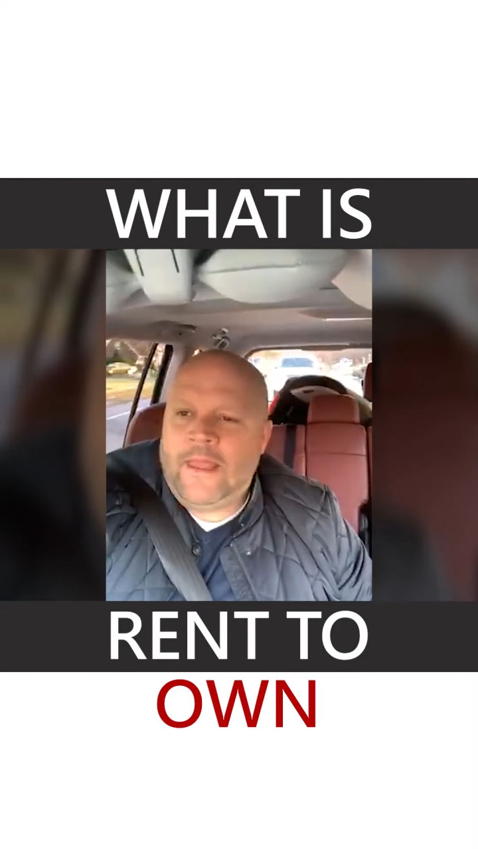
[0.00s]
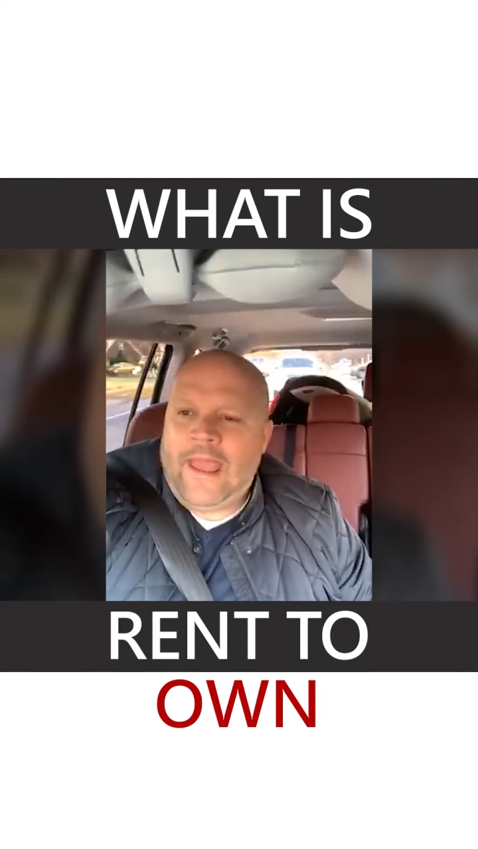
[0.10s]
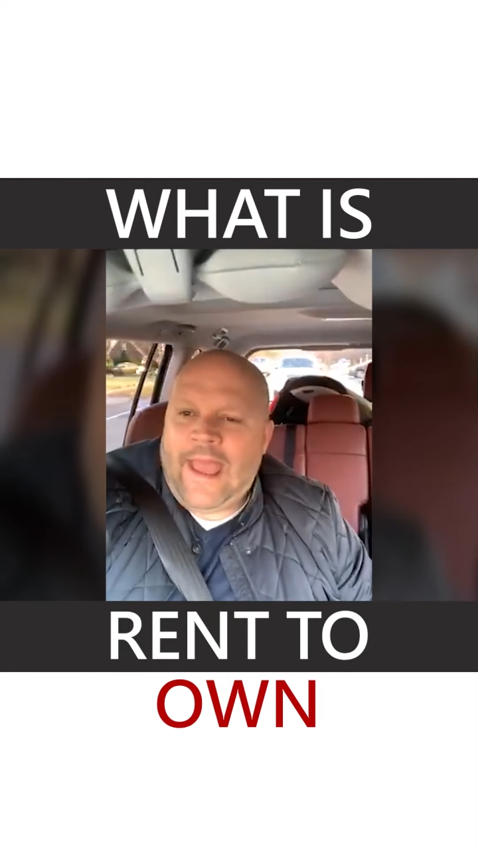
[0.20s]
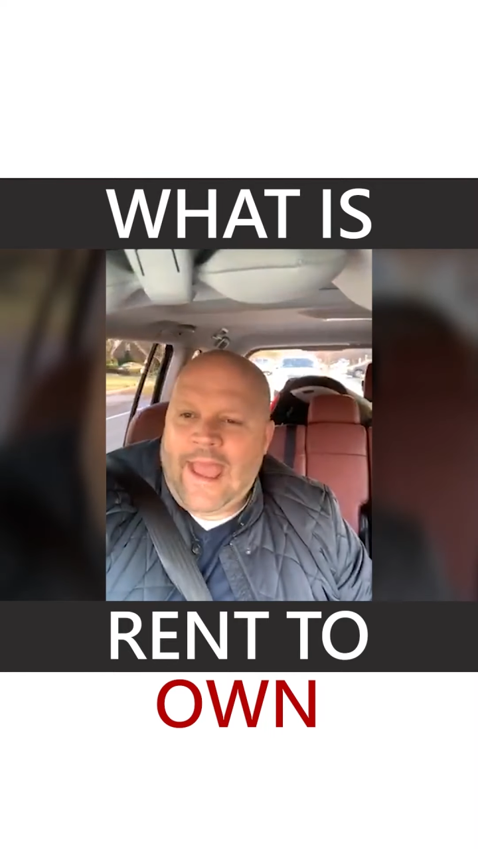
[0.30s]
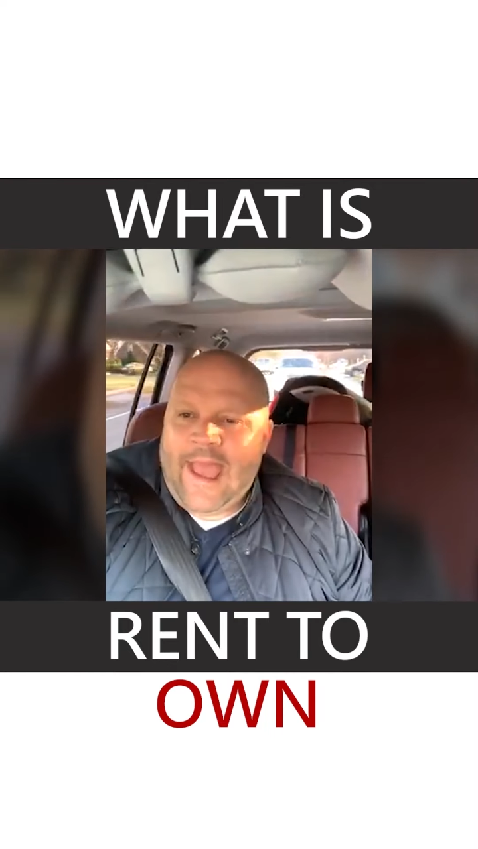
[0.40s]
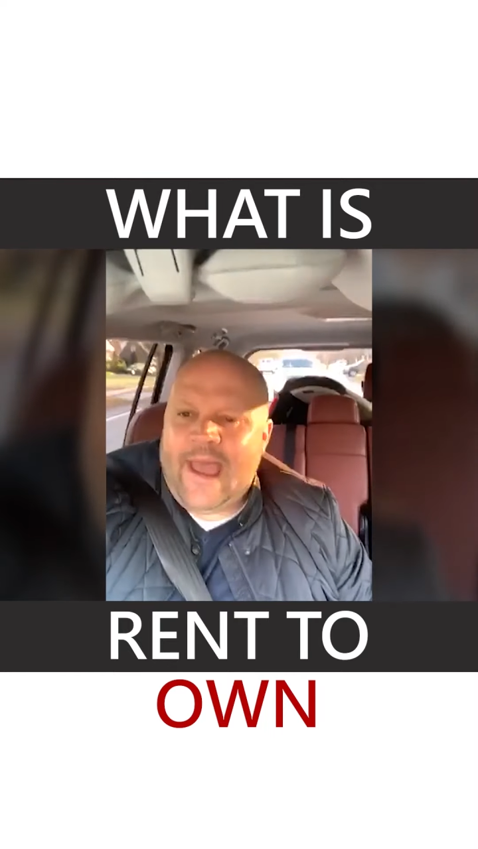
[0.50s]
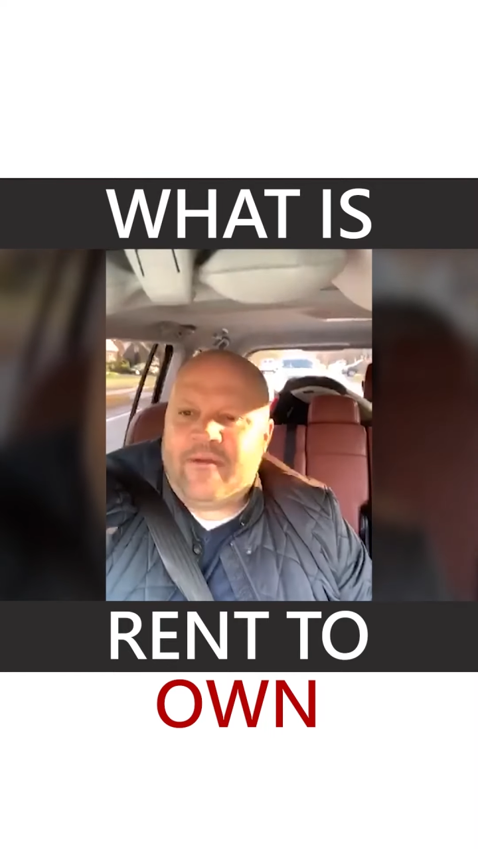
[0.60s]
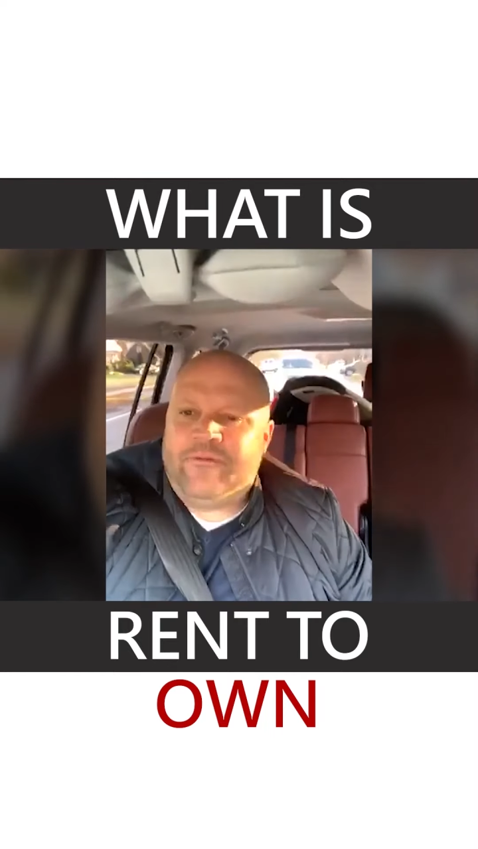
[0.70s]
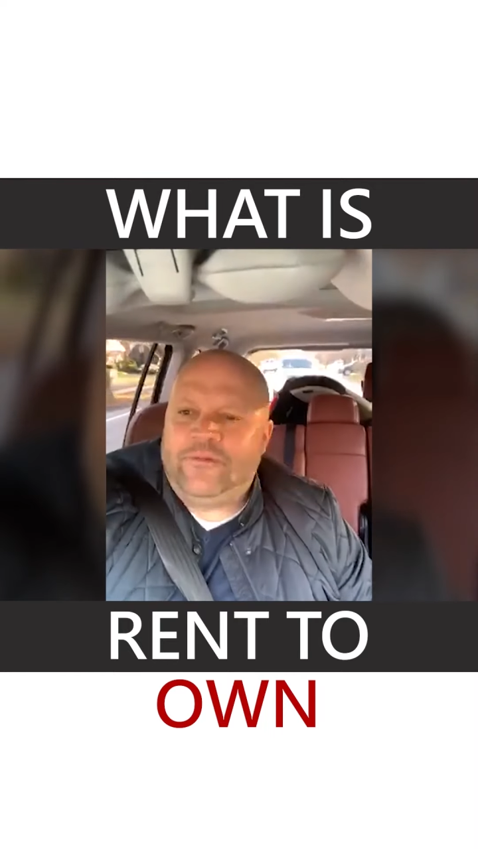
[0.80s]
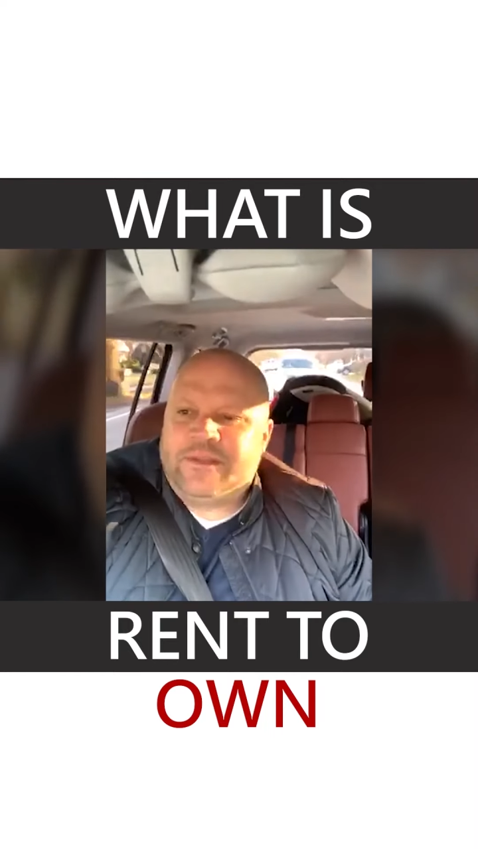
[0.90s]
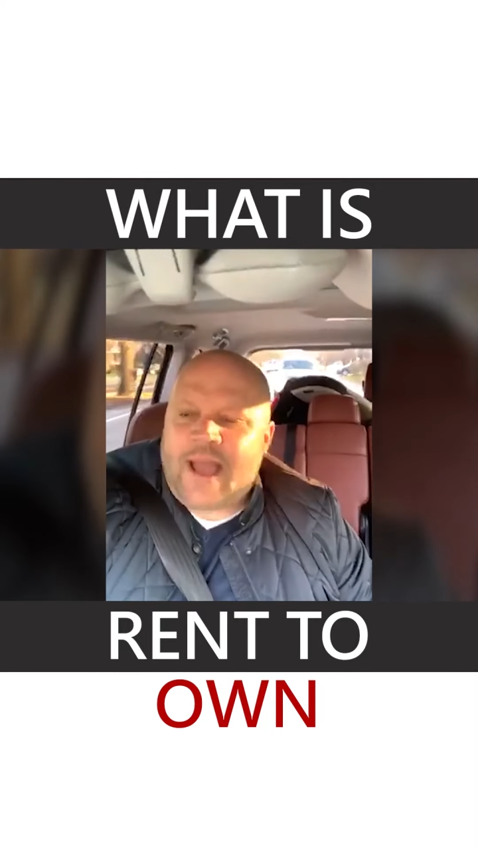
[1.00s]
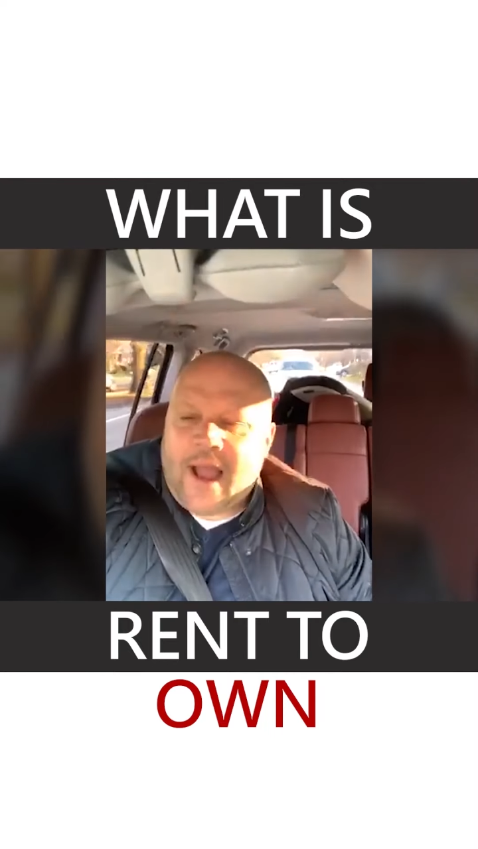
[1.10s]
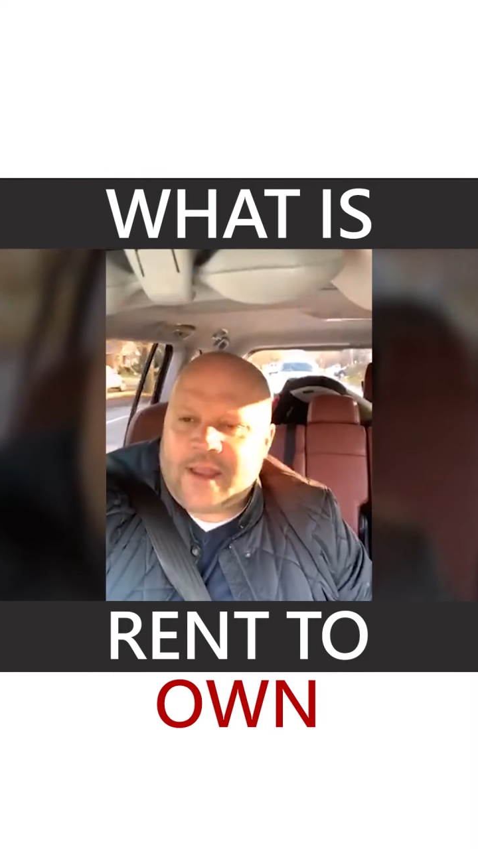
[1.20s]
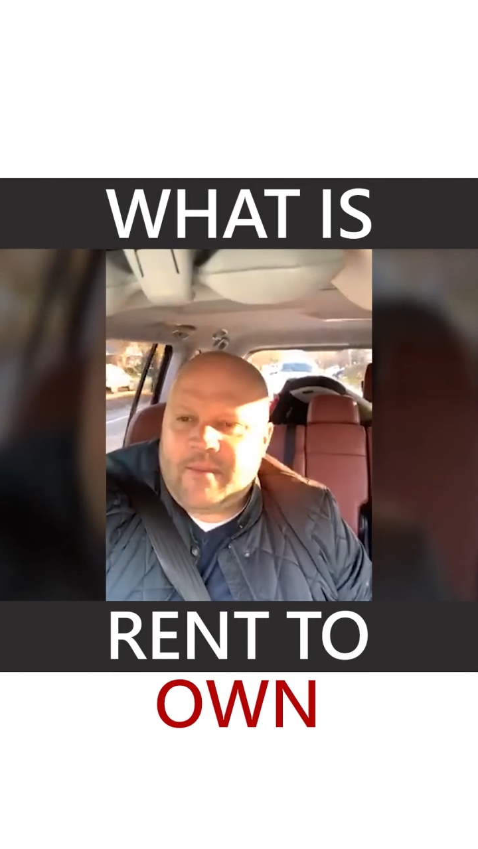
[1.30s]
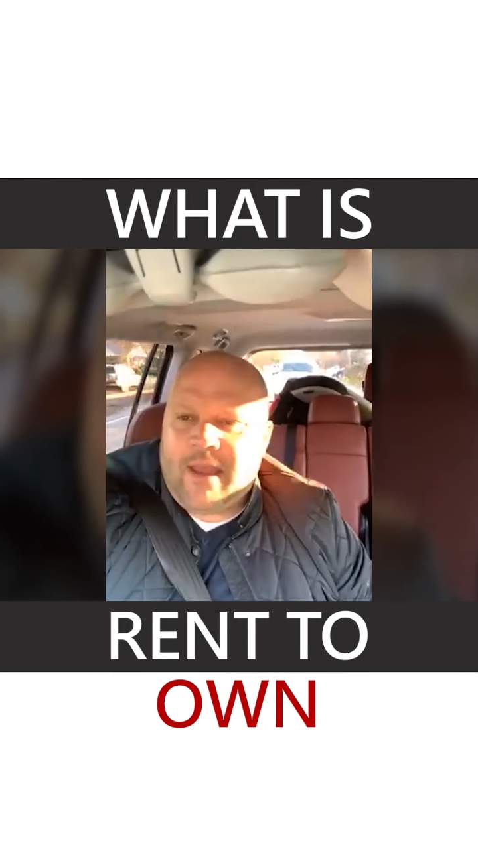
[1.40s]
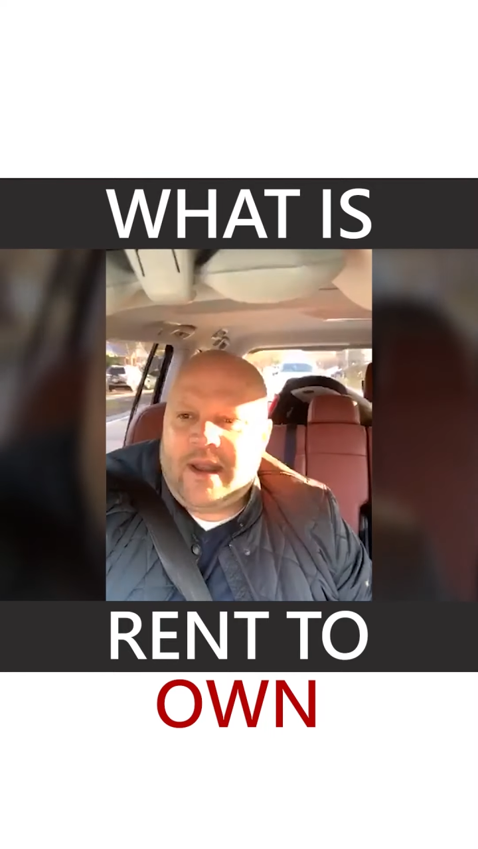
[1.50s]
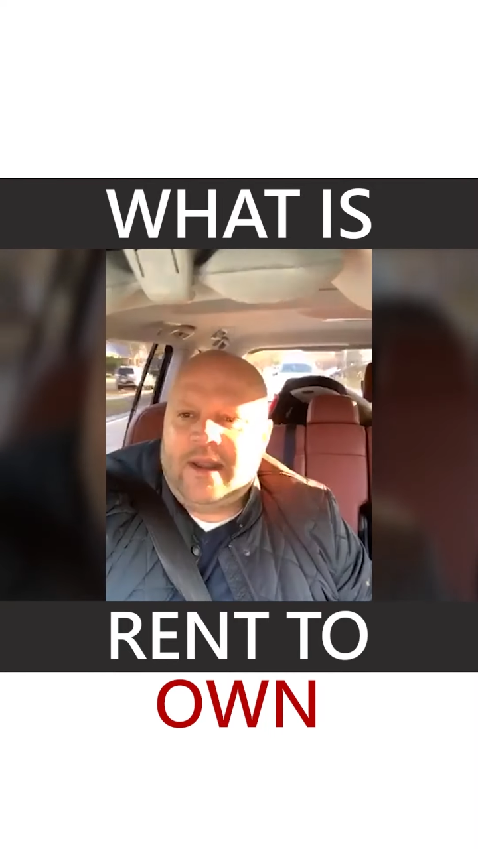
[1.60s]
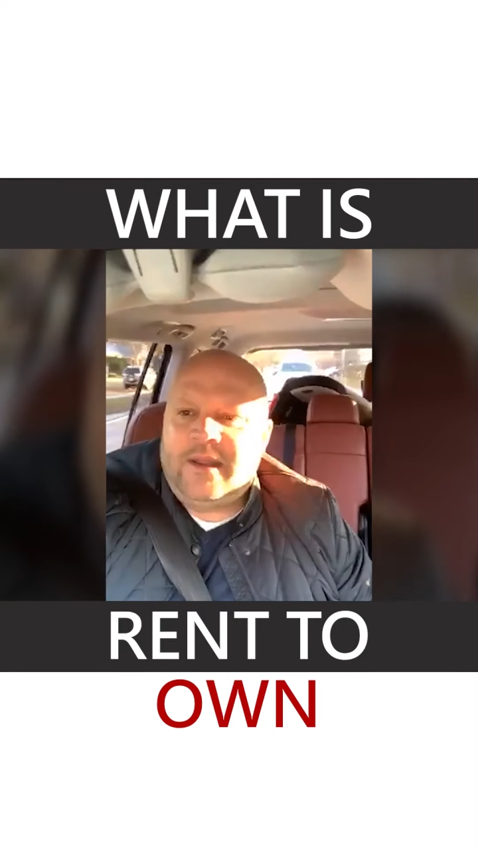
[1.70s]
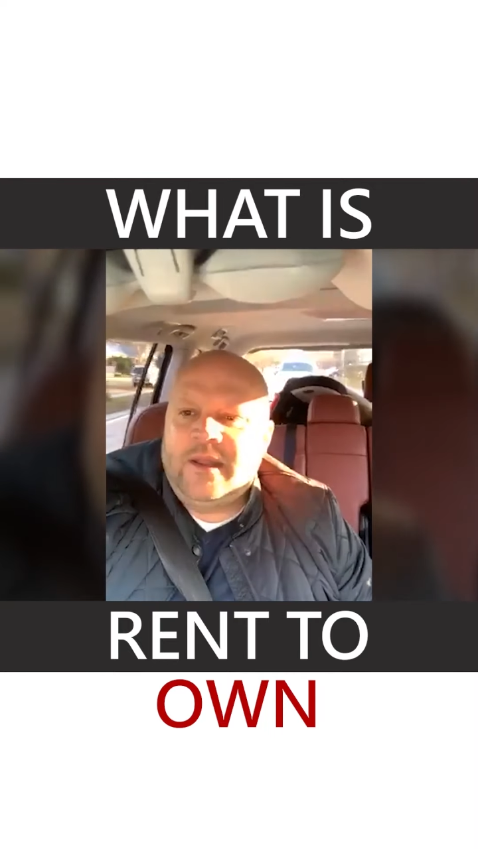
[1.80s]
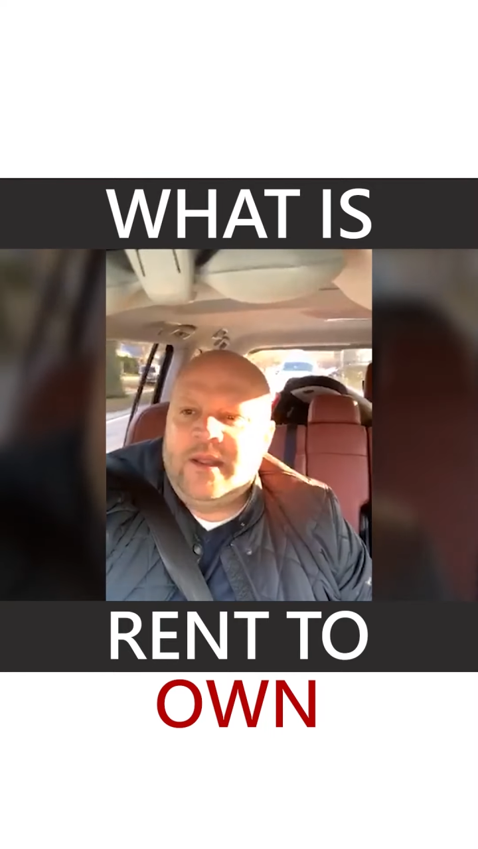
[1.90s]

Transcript: have documented